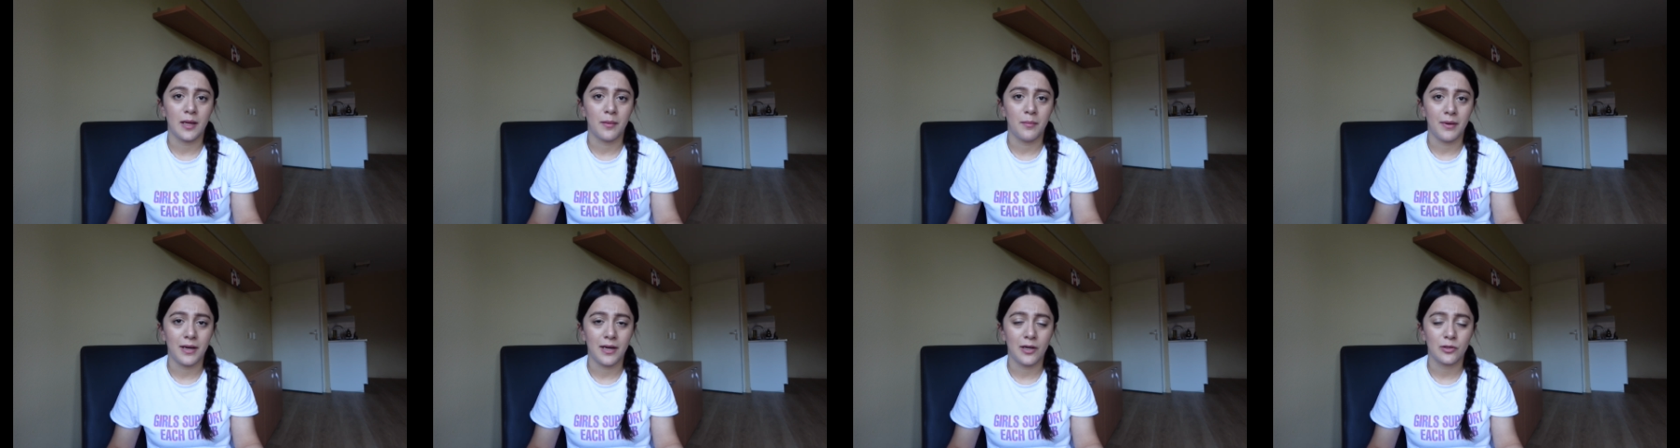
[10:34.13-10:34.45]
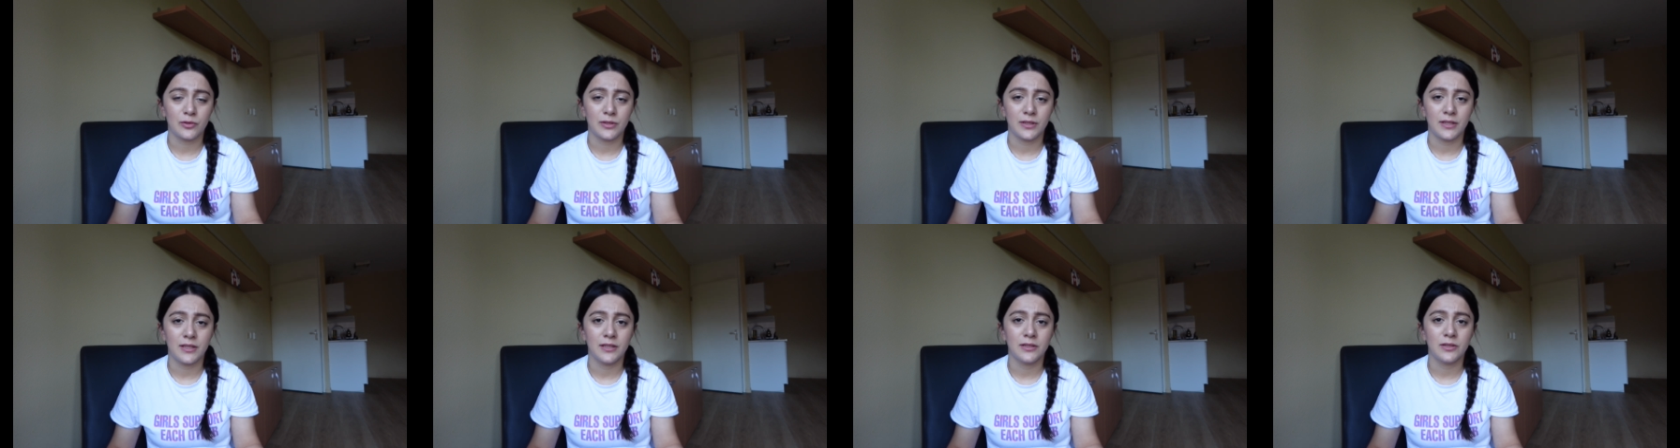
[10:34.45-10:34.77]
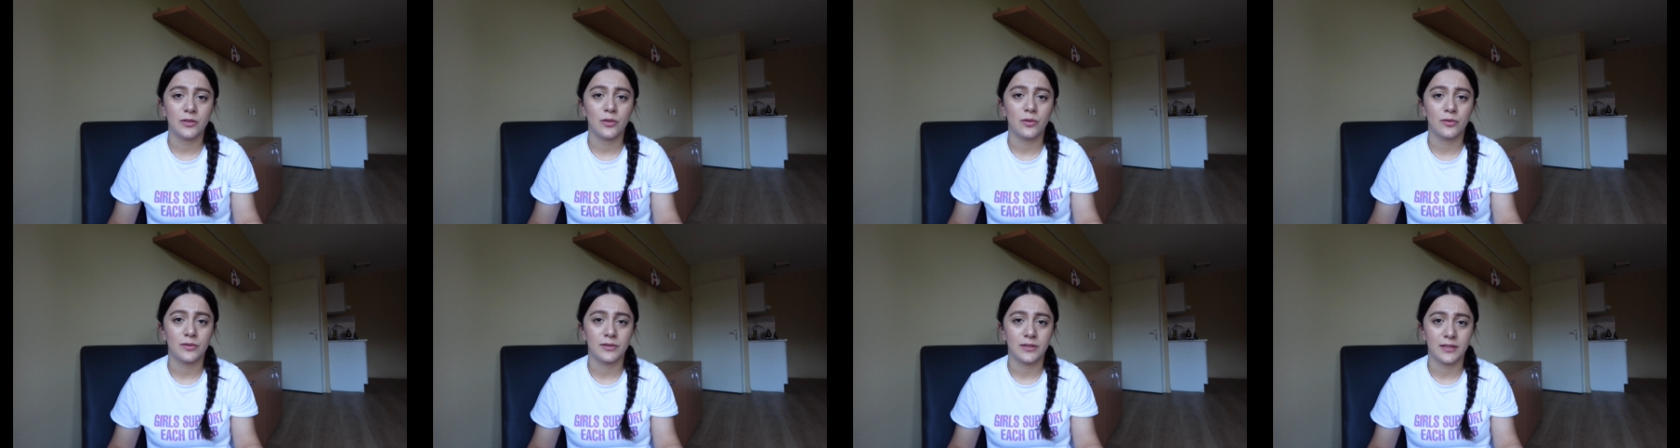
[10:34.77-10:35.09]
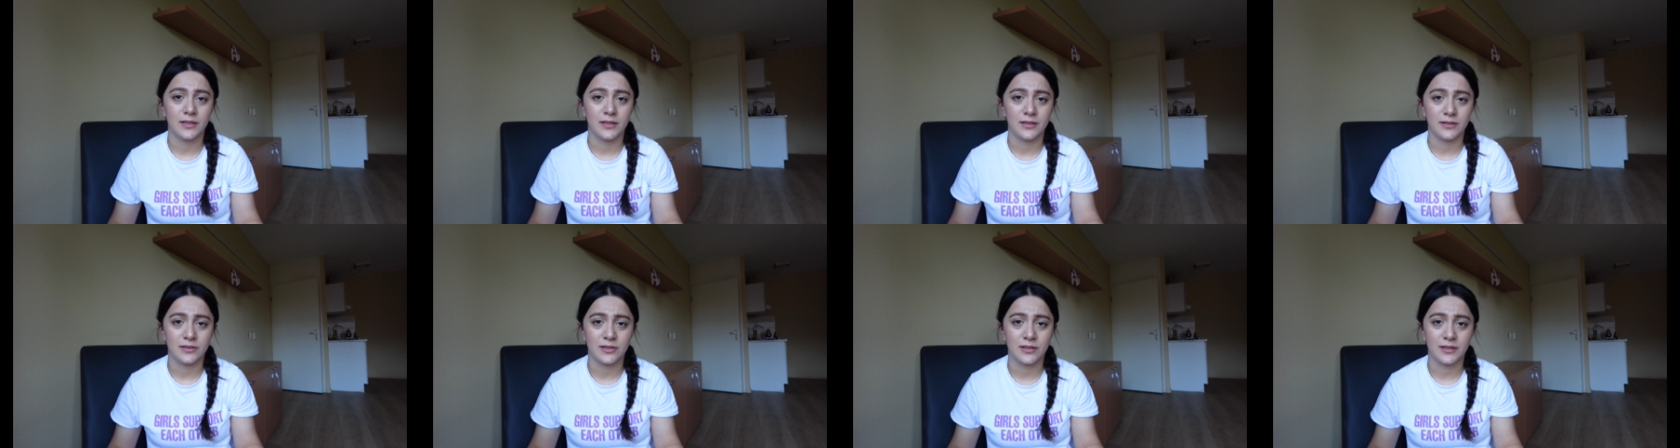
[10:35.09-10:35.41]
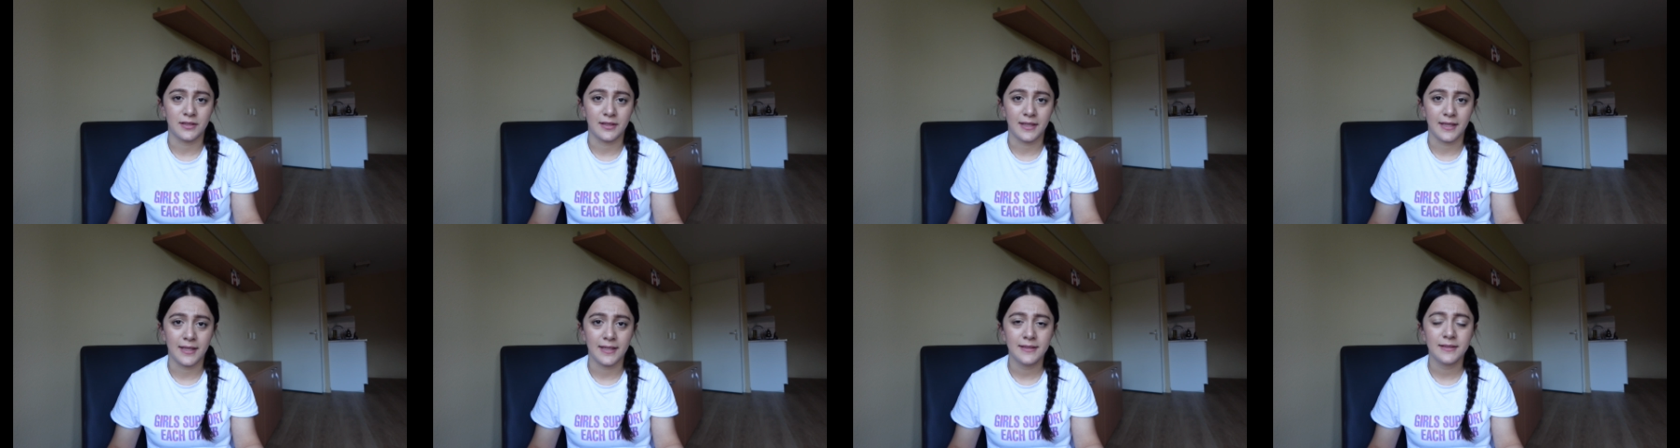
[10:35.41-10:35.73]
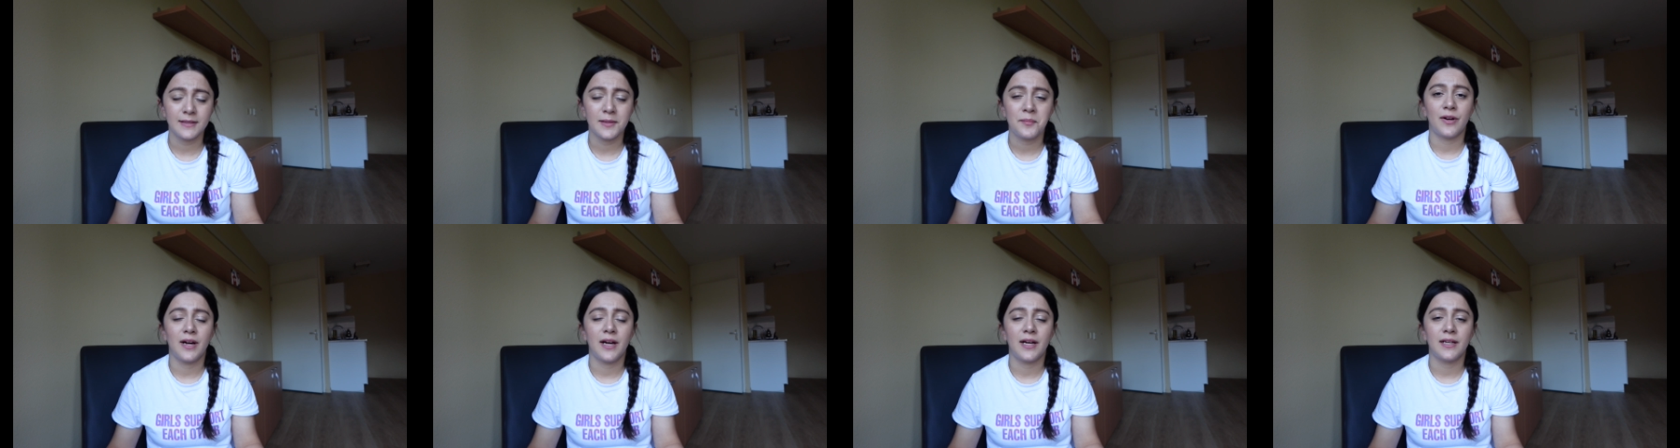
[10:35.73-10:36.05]
about it on the internet,
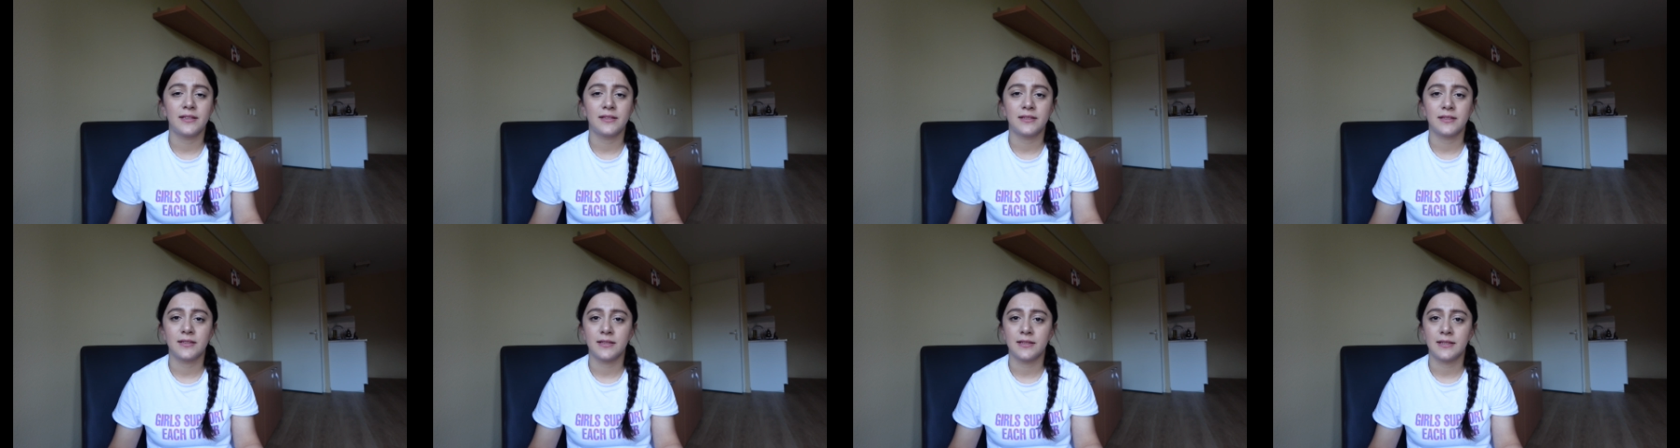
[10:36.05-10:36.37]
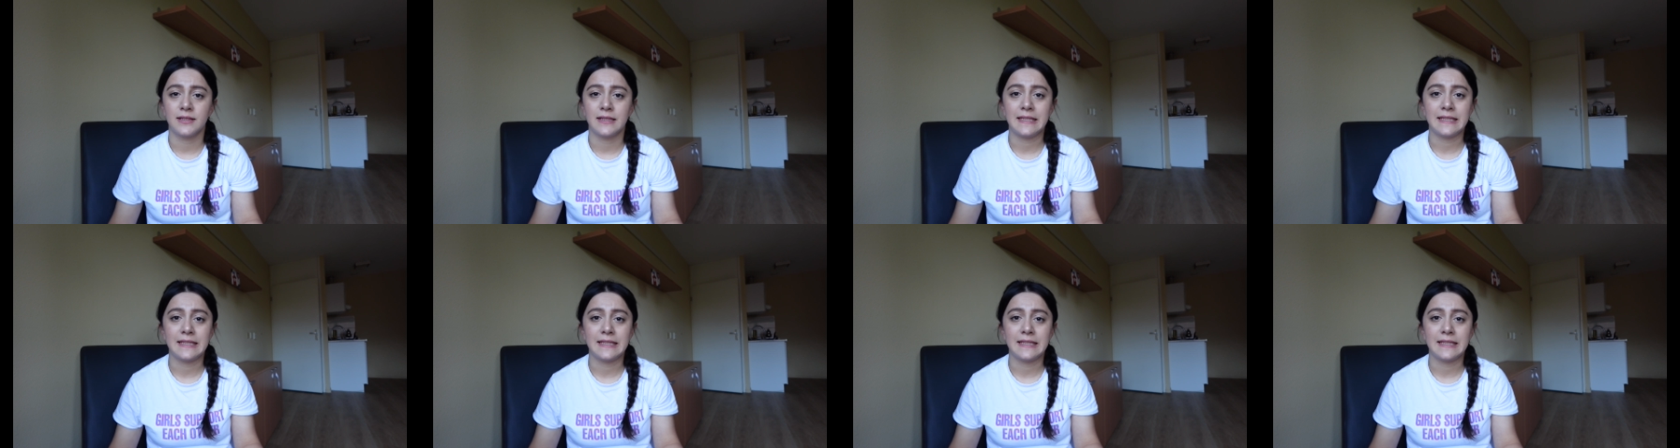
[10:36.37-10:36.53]
find uh,